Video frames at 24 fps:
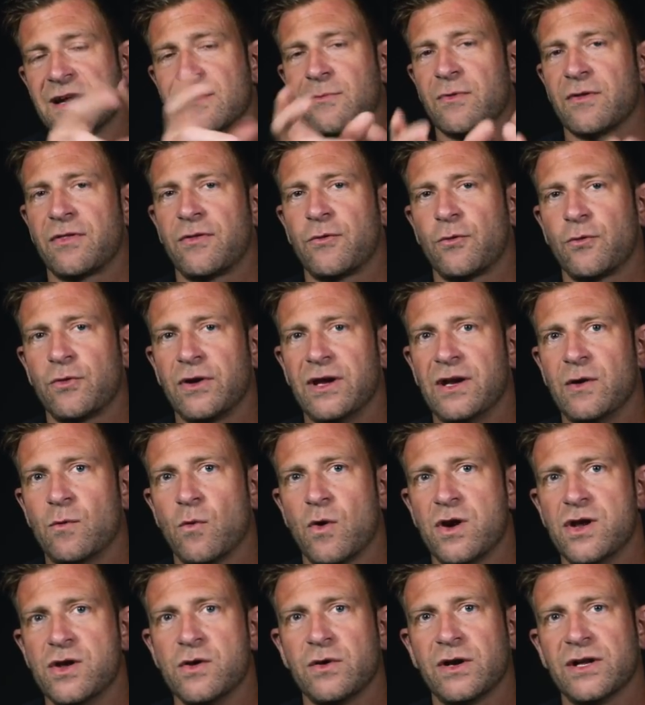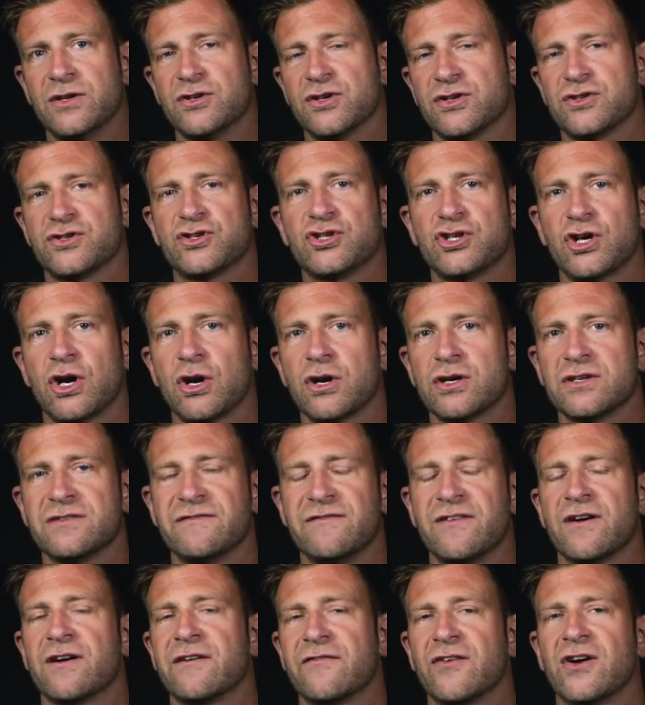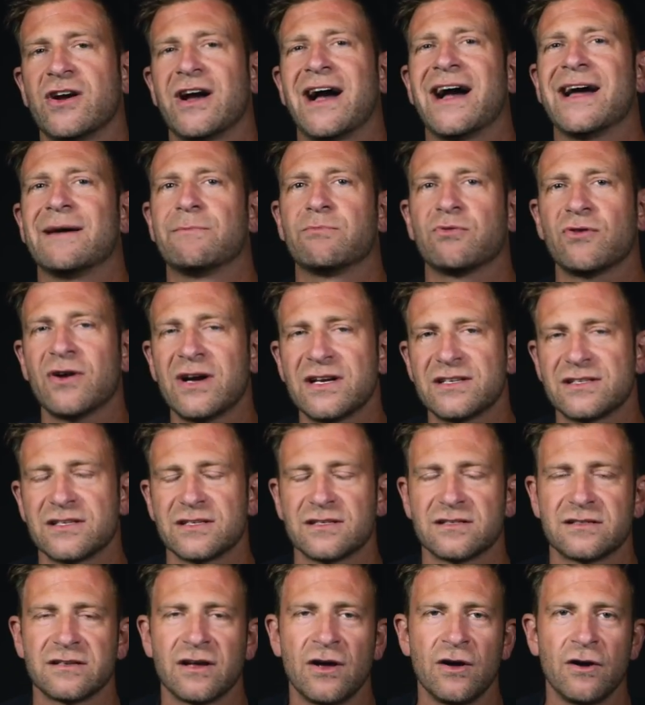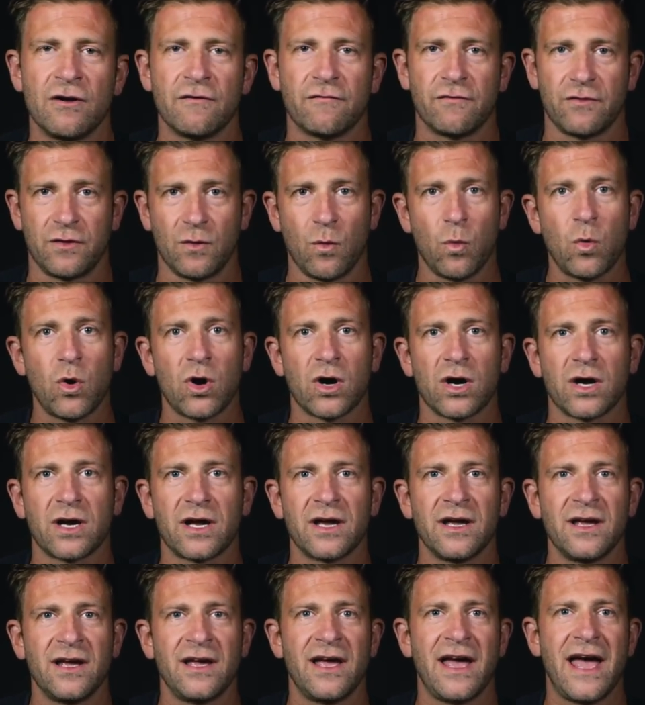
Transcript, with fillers: number three, where you can just charge very, very high prices for the work,